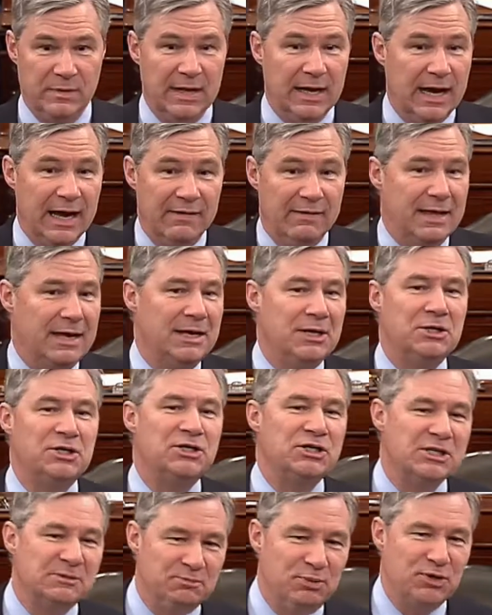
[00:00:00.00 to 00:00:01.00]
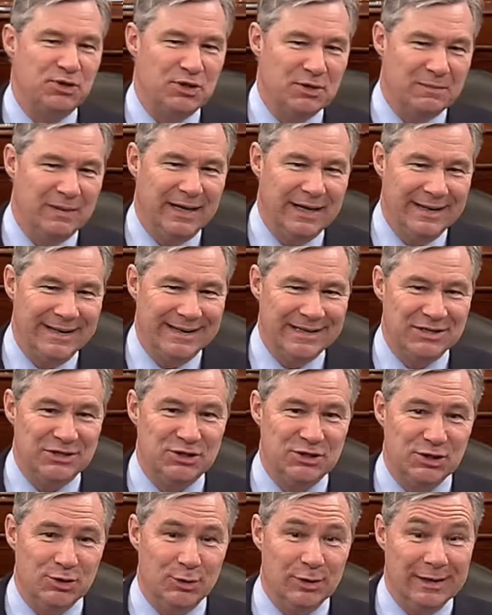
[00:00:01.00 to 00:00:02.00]
And they didn't just put the money
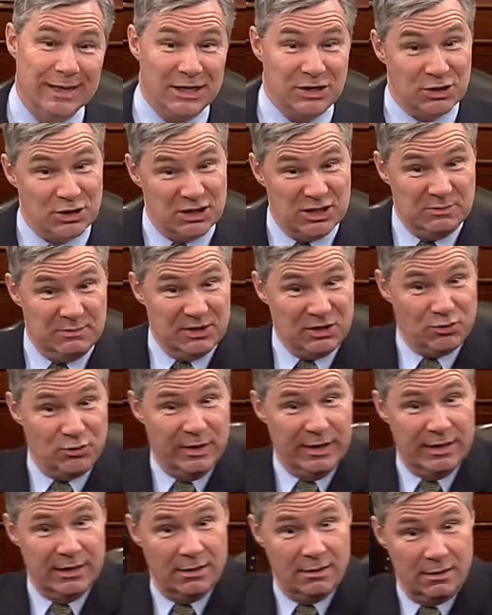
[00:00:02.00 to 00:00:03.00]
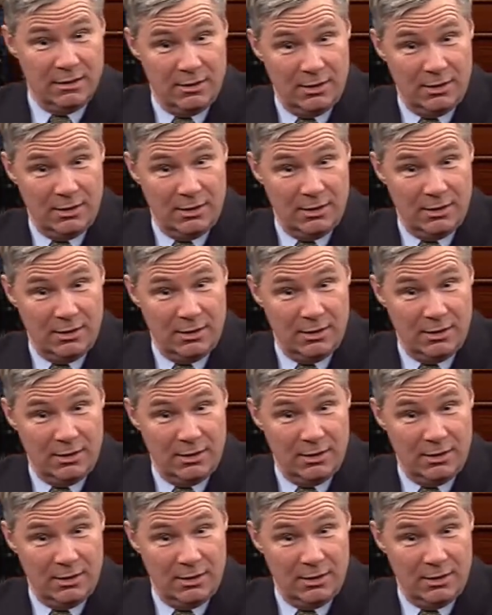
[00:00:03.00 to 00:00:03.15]
into elections between